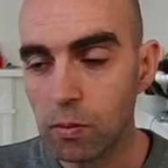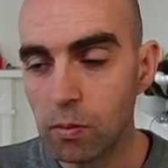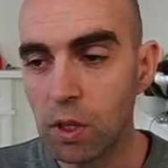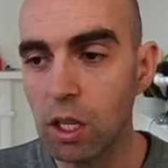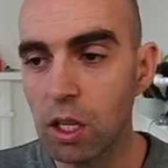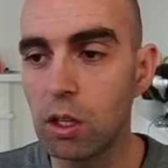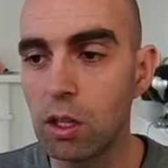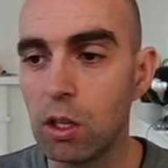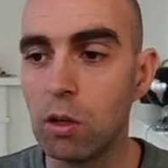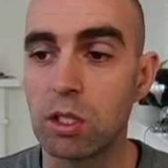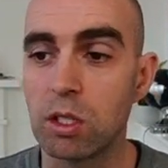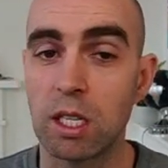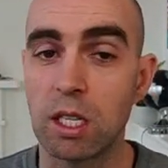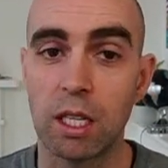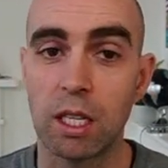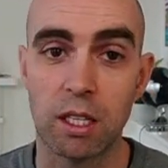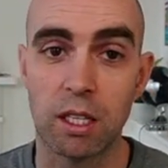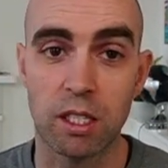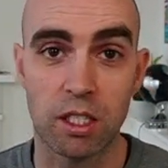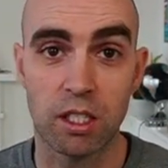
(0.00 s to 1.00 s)
using
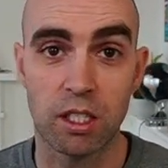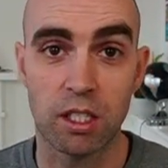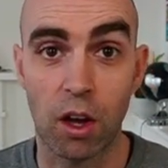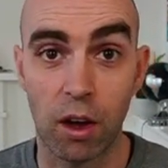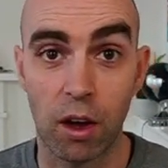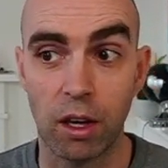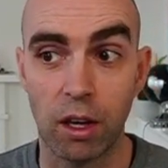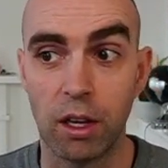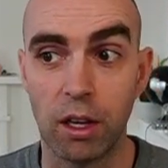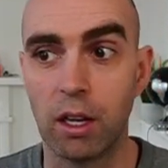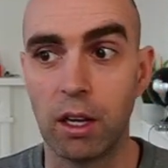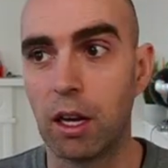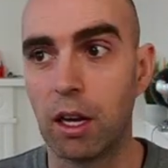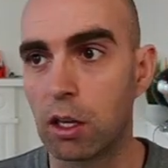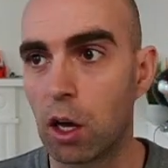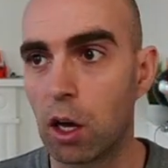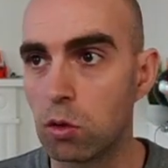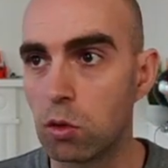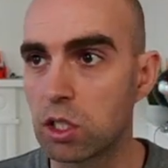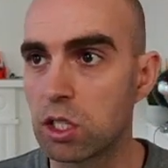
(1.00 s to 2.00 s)
the sine and
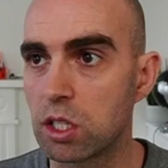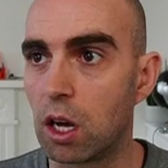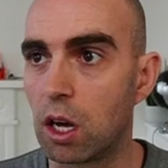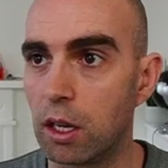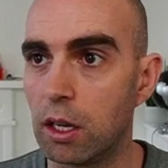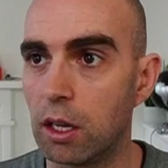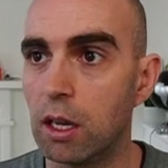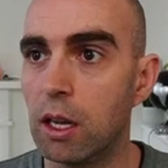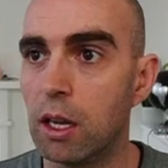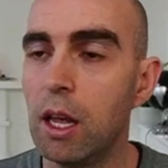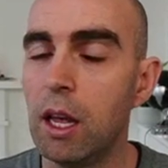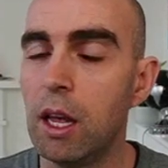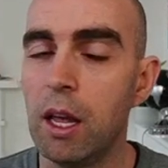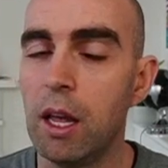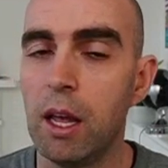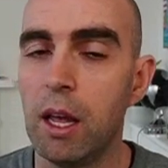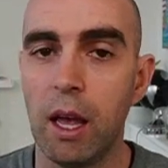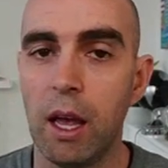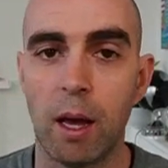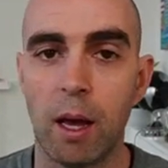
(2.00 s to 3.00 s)
cosine.
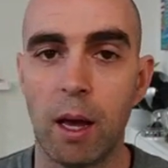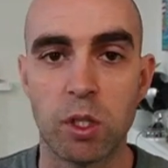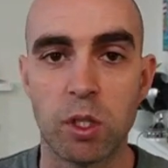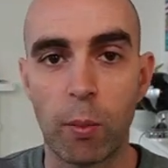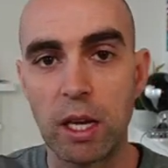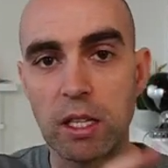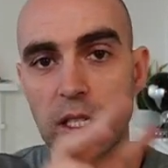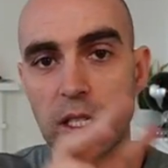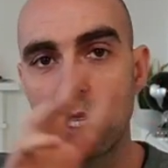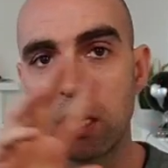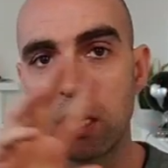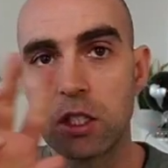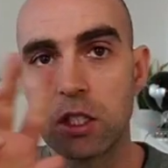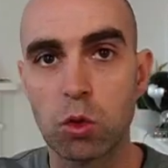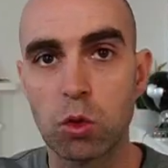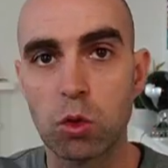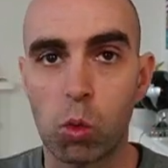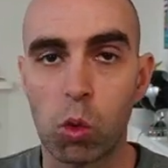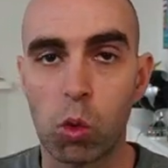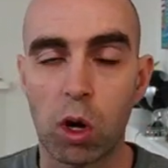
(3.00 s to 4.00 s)
So basically it just
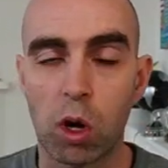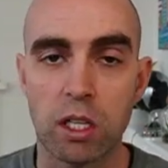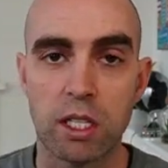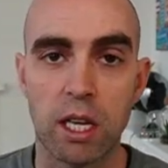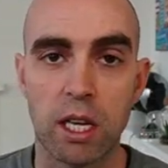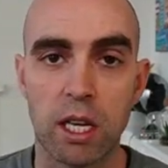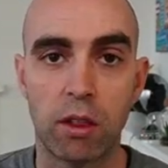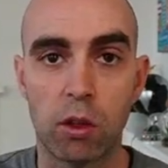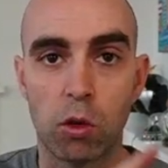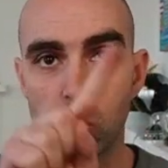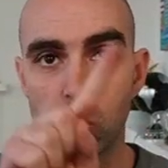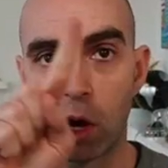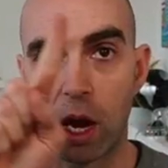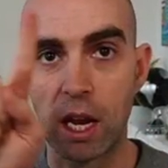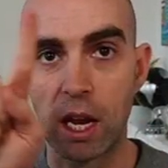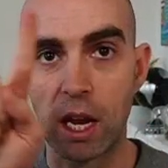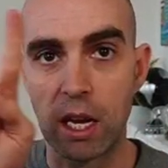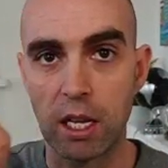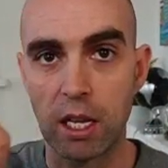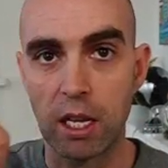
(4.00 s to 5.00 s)
works out the
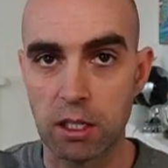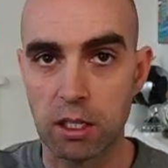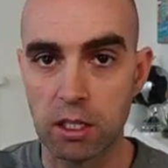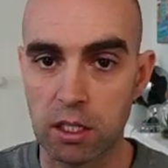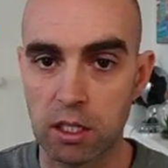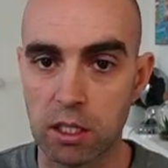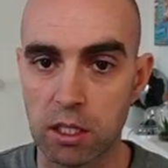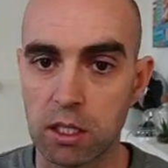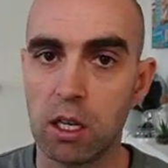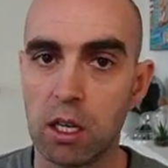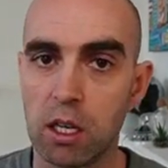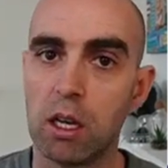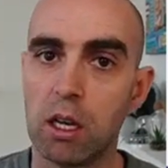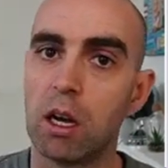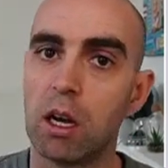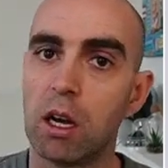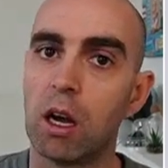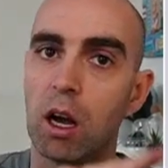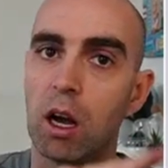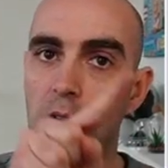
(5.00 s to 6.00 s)
radius
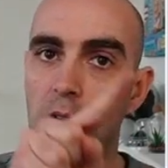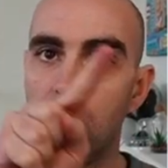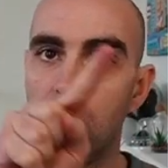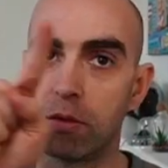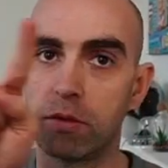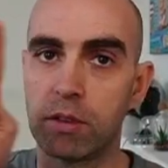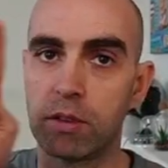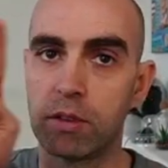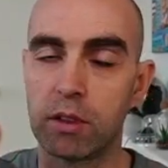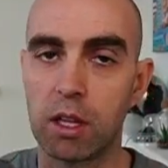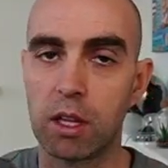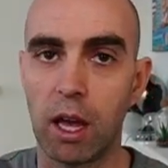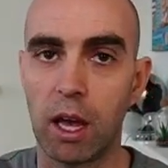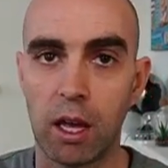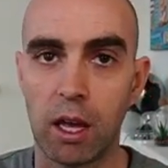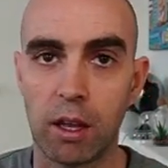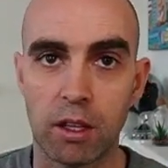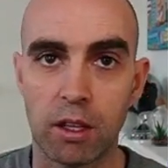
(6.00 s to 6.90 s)
of the